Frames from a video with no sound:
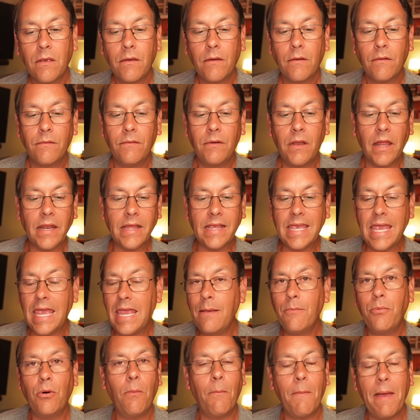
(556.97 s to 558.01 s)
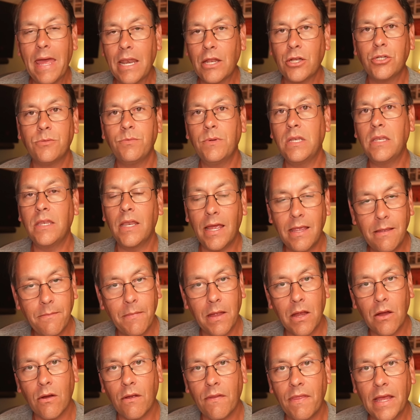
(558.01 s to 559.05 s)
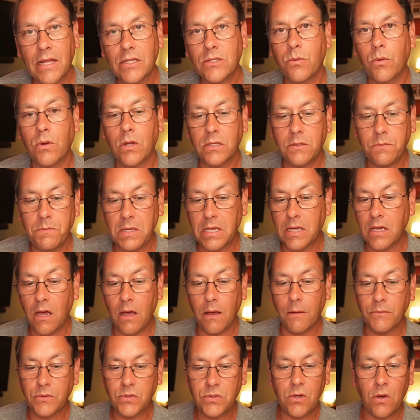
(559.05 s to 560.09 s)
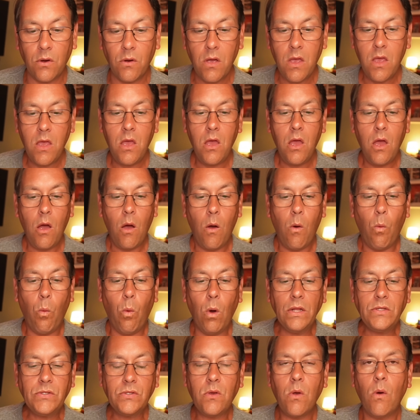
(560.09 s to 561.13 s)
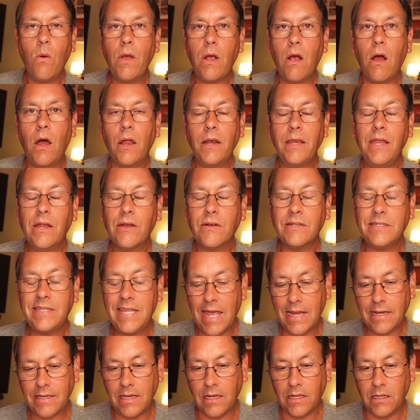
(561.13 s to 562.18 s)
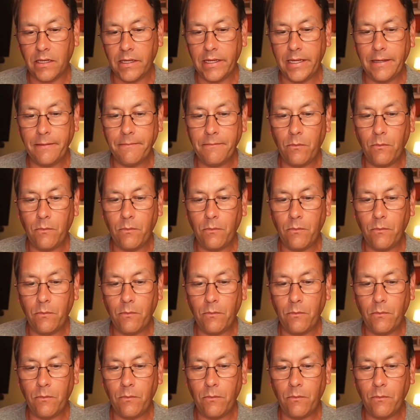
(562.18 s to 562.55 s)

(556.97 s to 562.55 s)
Not a cable management nightmare, and that's what it's become. So what's going on here technically?